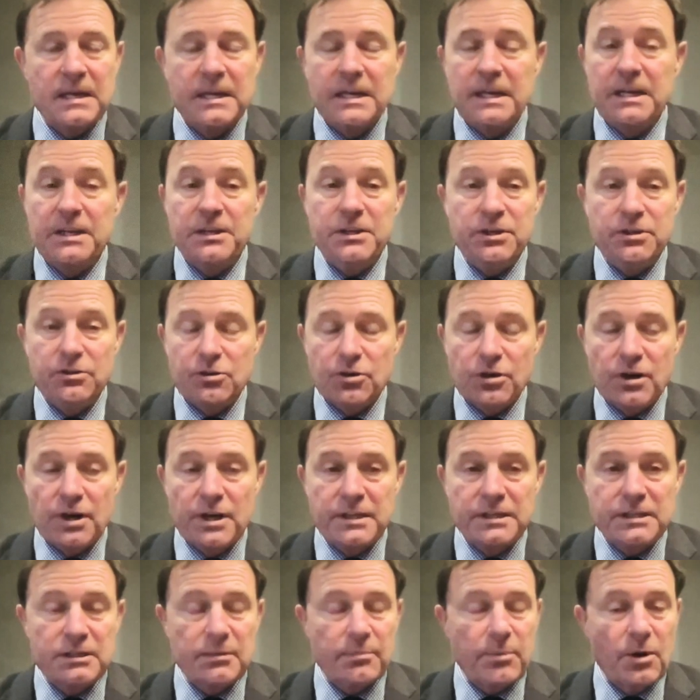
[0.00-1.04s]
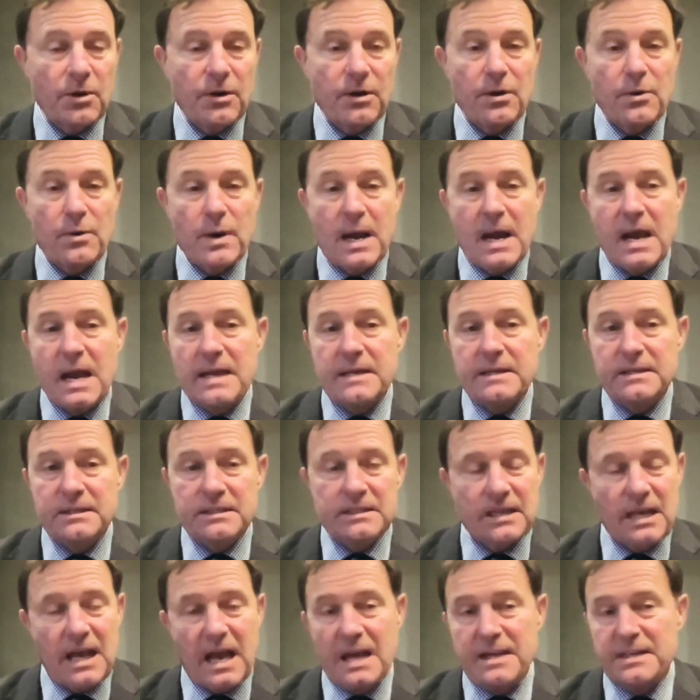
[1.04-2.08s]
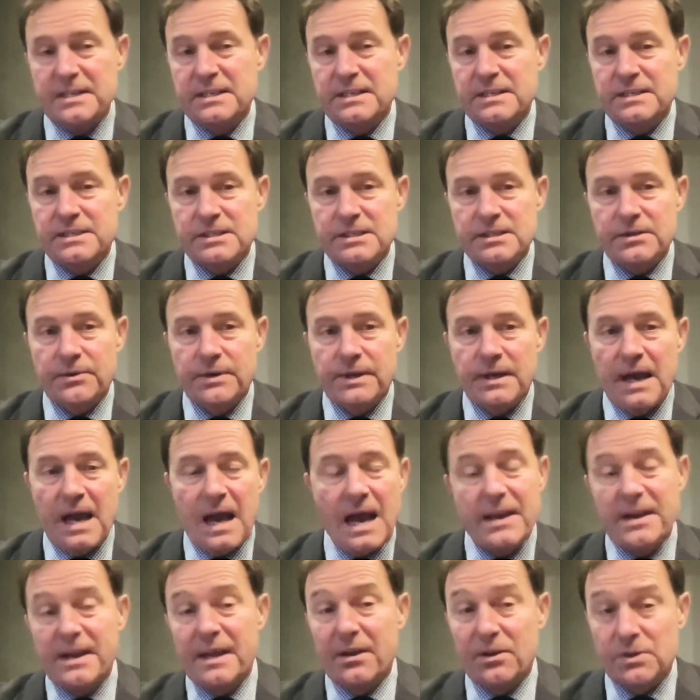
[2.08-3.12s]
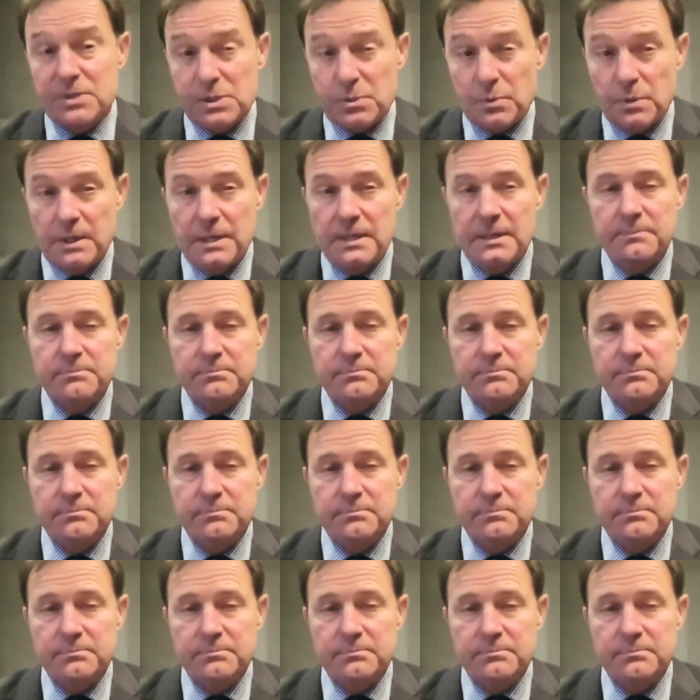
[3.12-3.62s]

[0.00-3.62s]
in Ukraine tomorrow and in Syria and elsewhere.